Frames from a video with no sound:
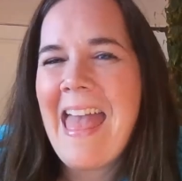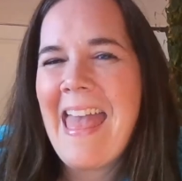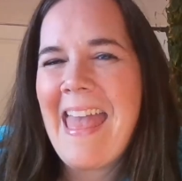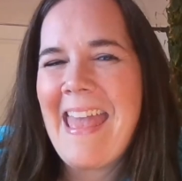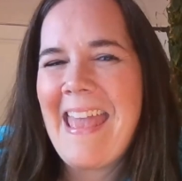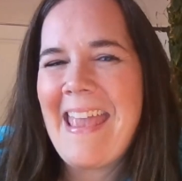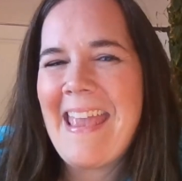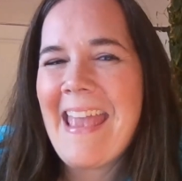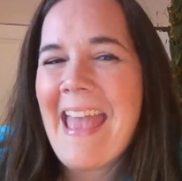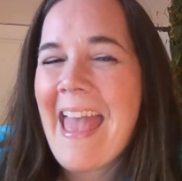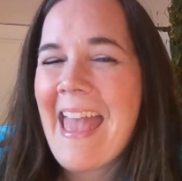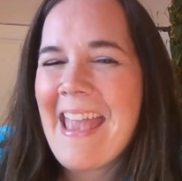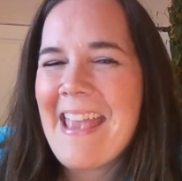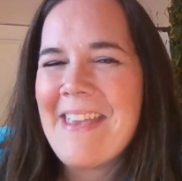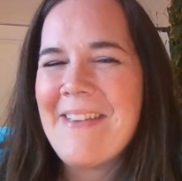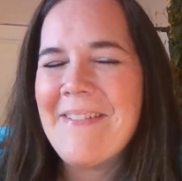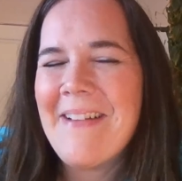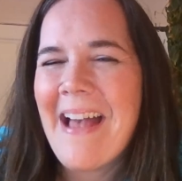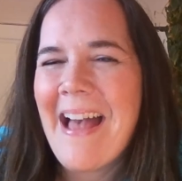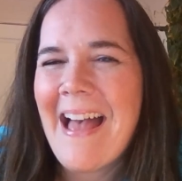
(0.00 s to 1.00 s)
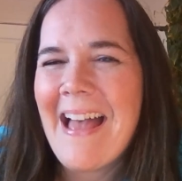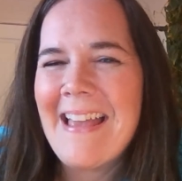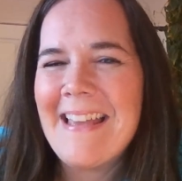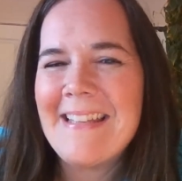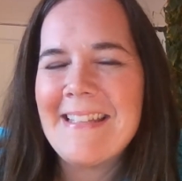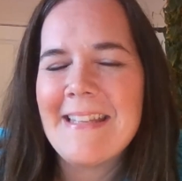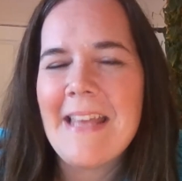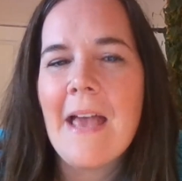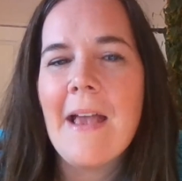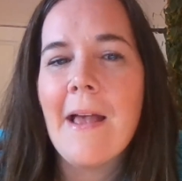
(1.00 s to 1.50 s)
Hey, you
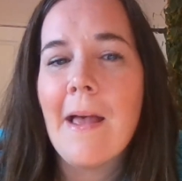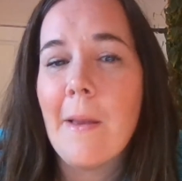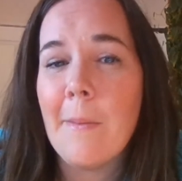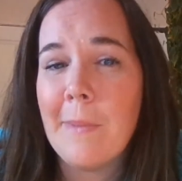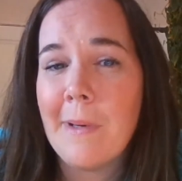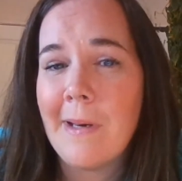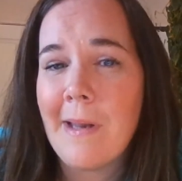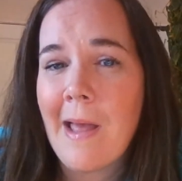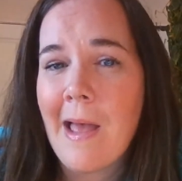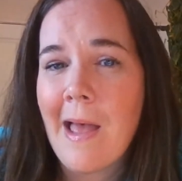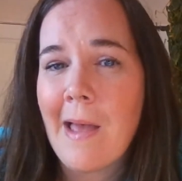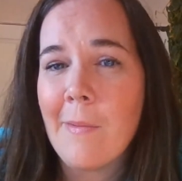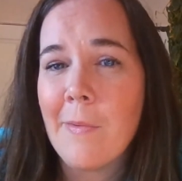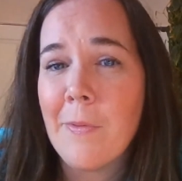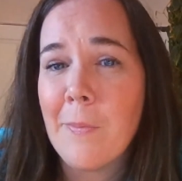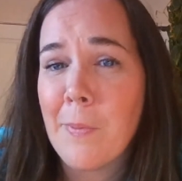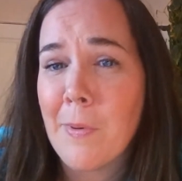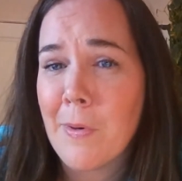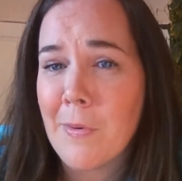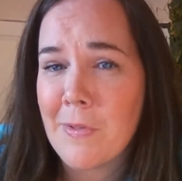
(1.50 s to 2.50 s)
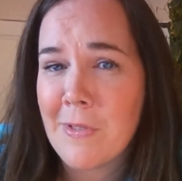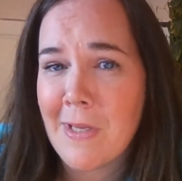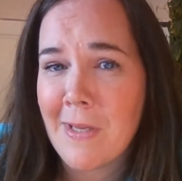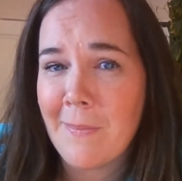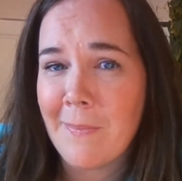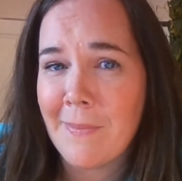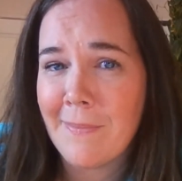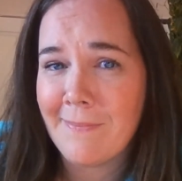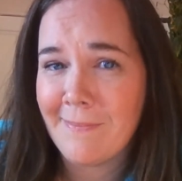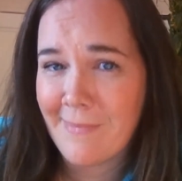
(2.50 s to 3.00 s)
guys, coming in hot with a pro
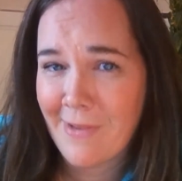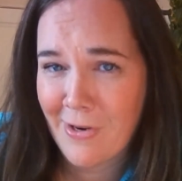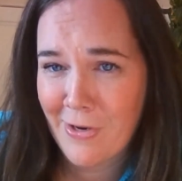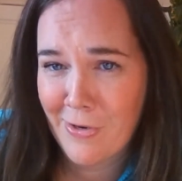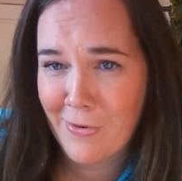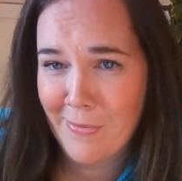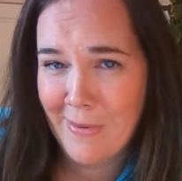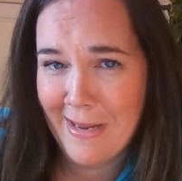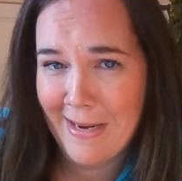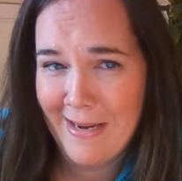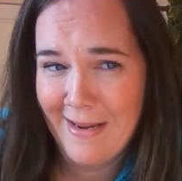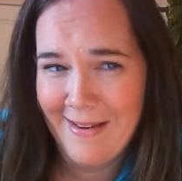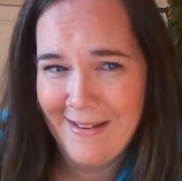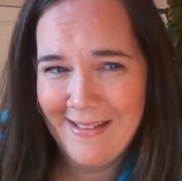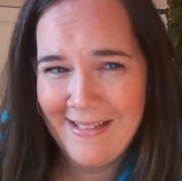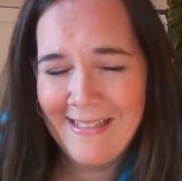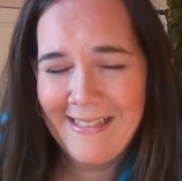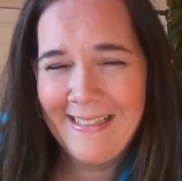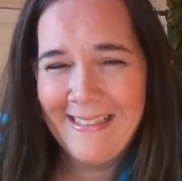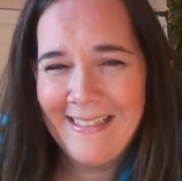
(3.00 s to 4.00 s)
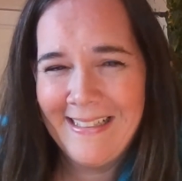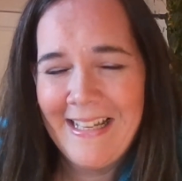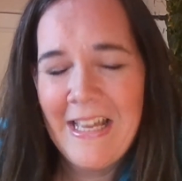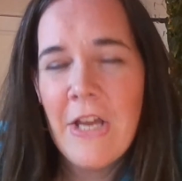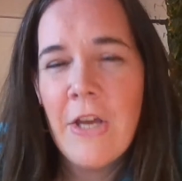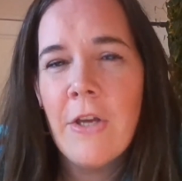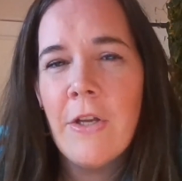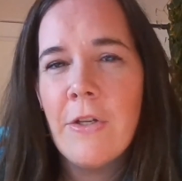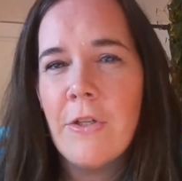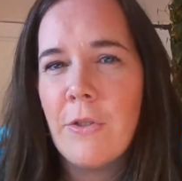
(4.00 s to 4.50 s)
tip. Are you ready?
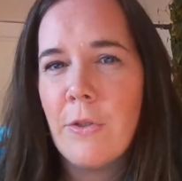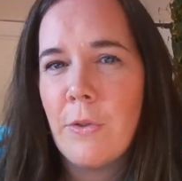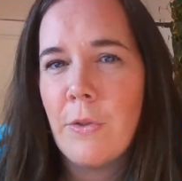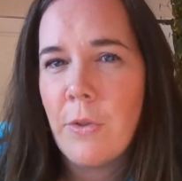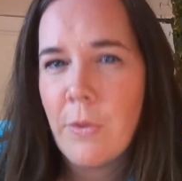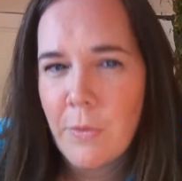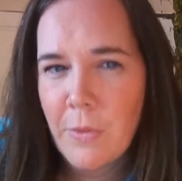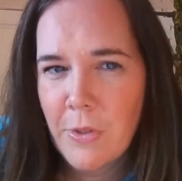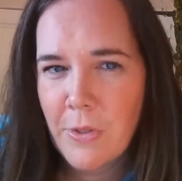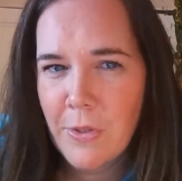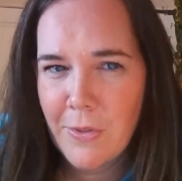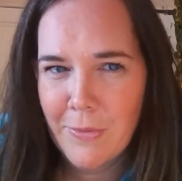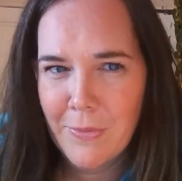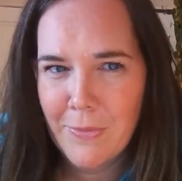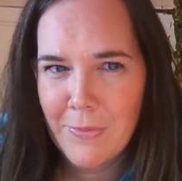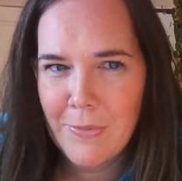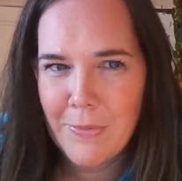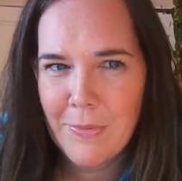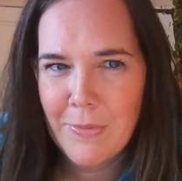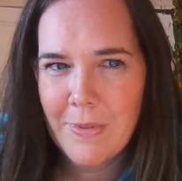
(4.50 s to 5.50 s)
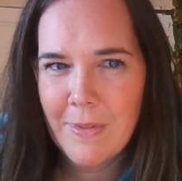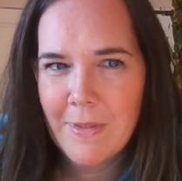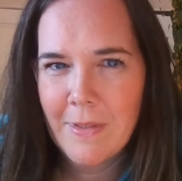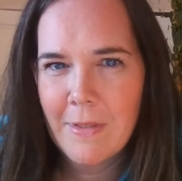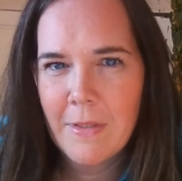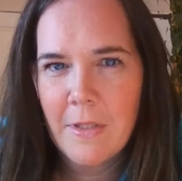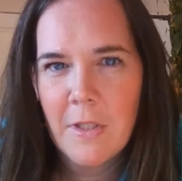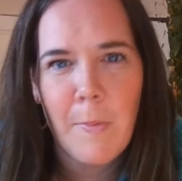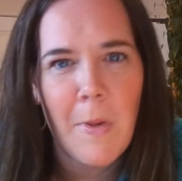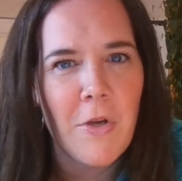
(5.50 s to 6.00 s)
Do you use
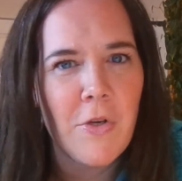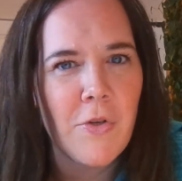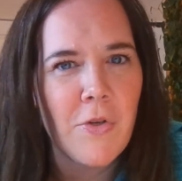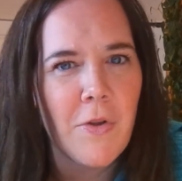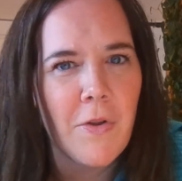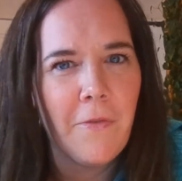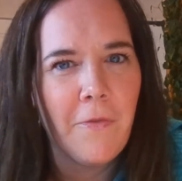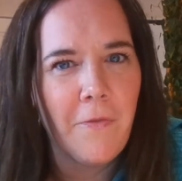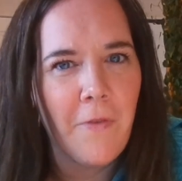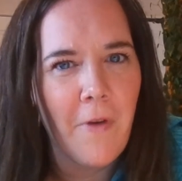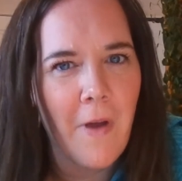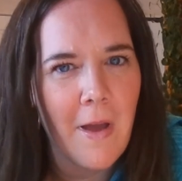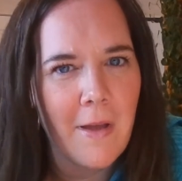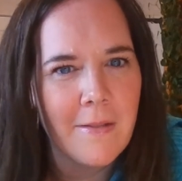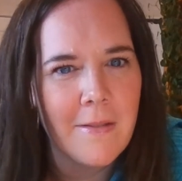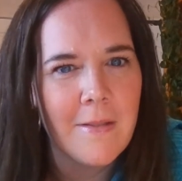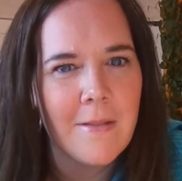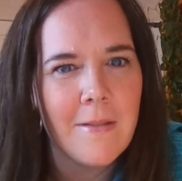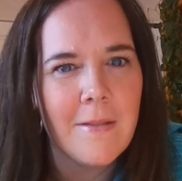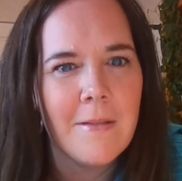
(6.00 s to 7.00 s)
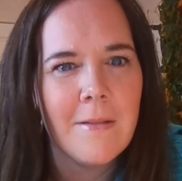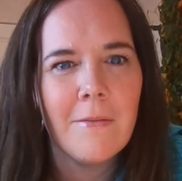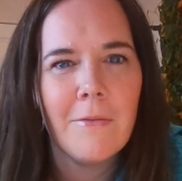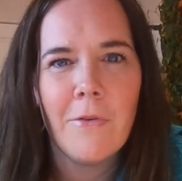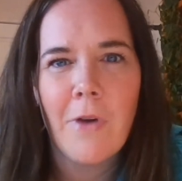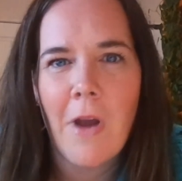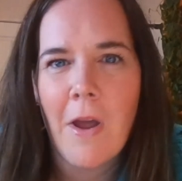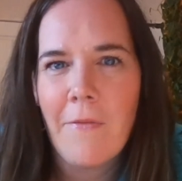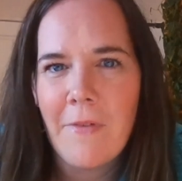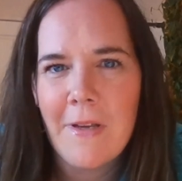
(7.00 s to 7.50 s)
special fonts,
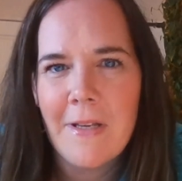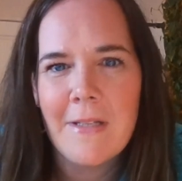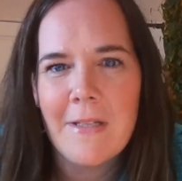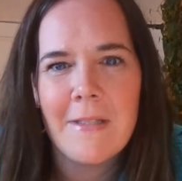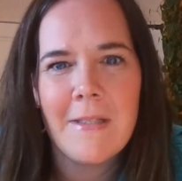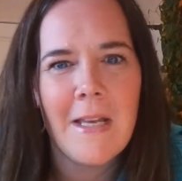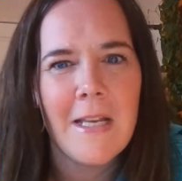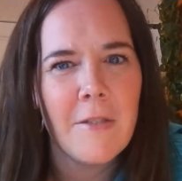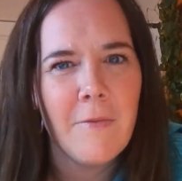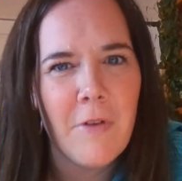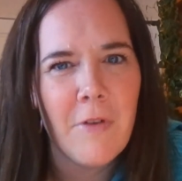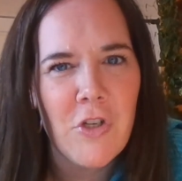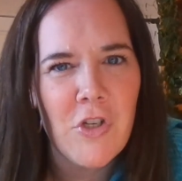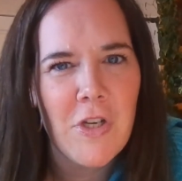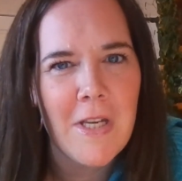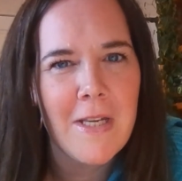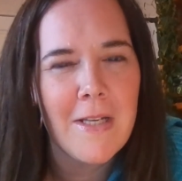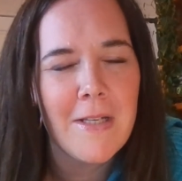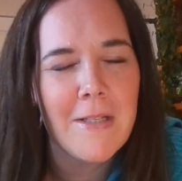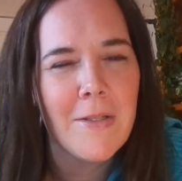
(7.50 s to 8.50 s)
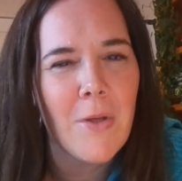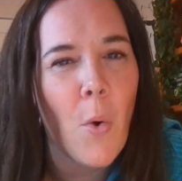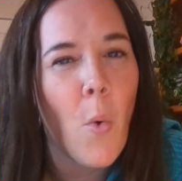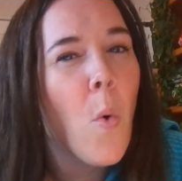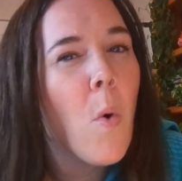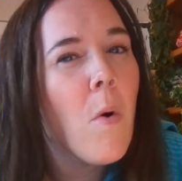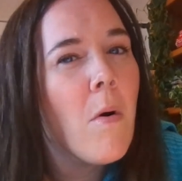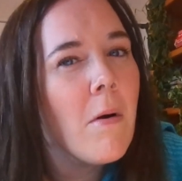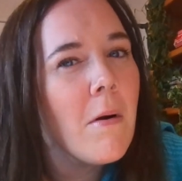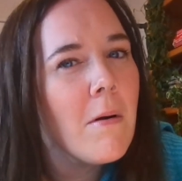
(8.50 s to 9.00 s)
graphics, SVGs,
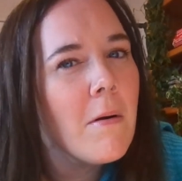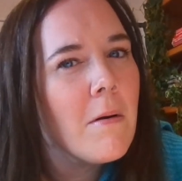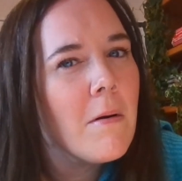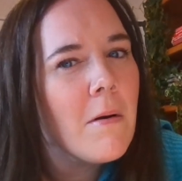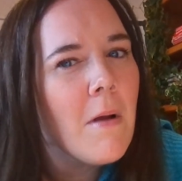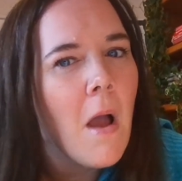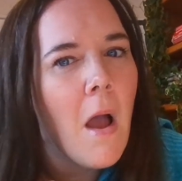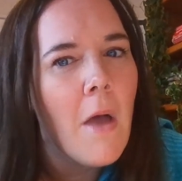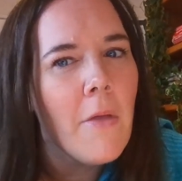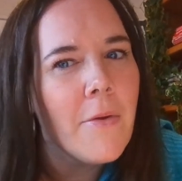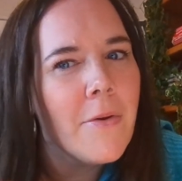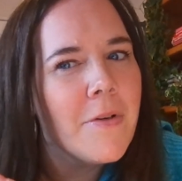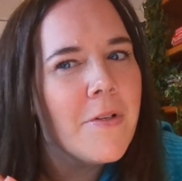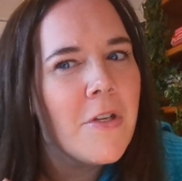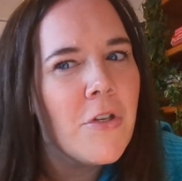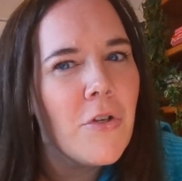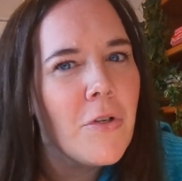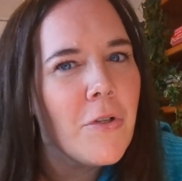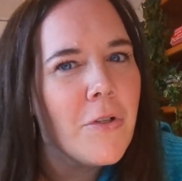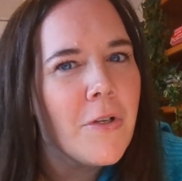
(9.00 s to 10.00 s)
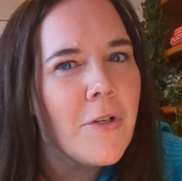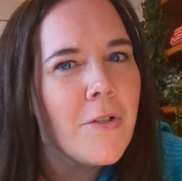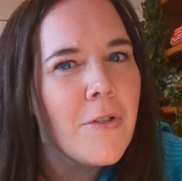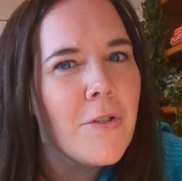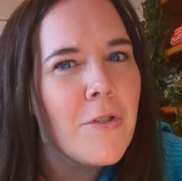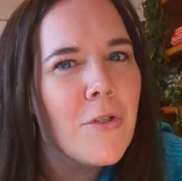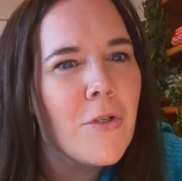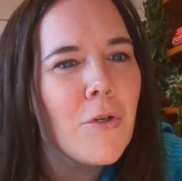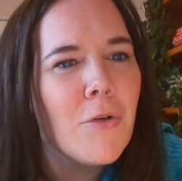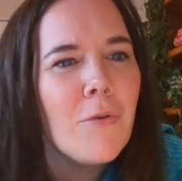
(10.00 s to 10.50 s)
or other digital
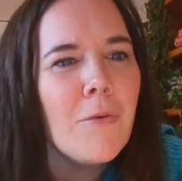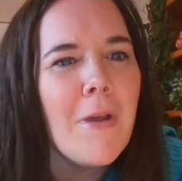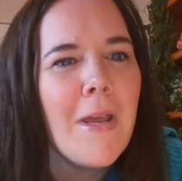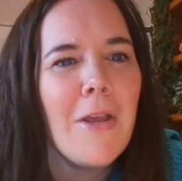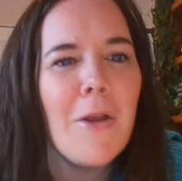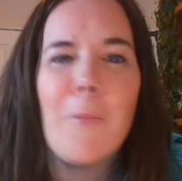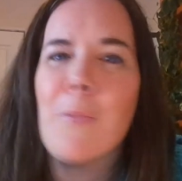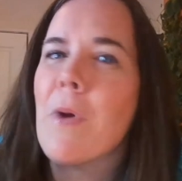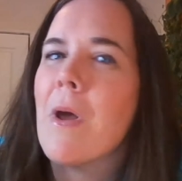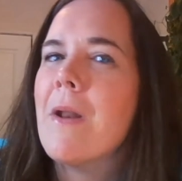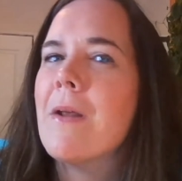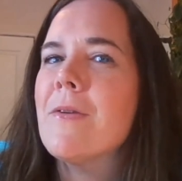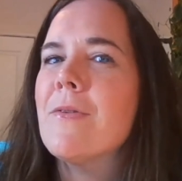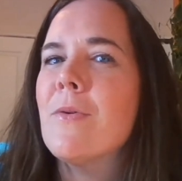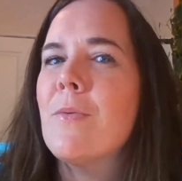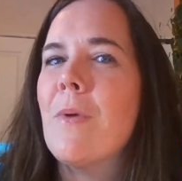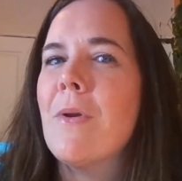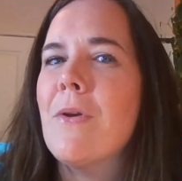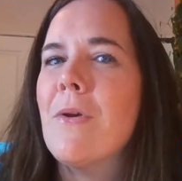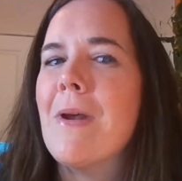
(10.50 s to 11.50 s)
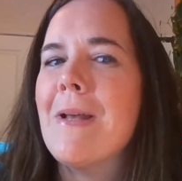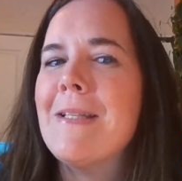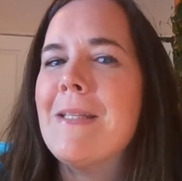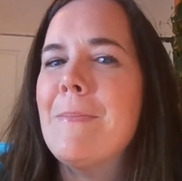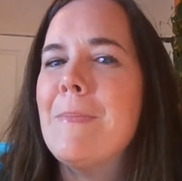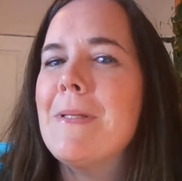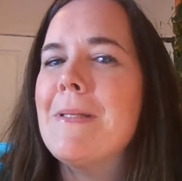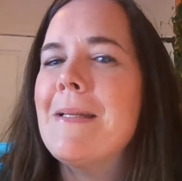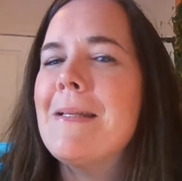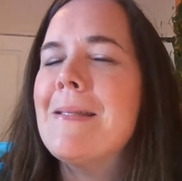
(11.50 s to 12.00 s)
goods to create your products or run your
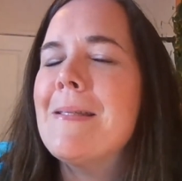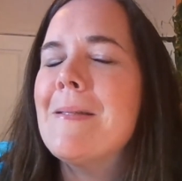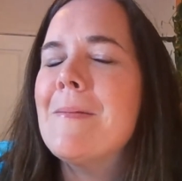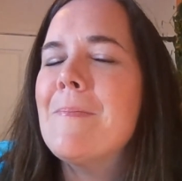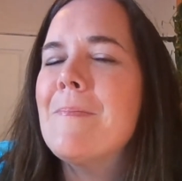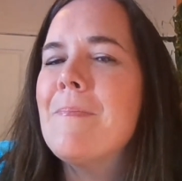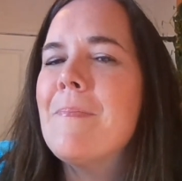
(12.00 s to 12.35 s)
Etsy business?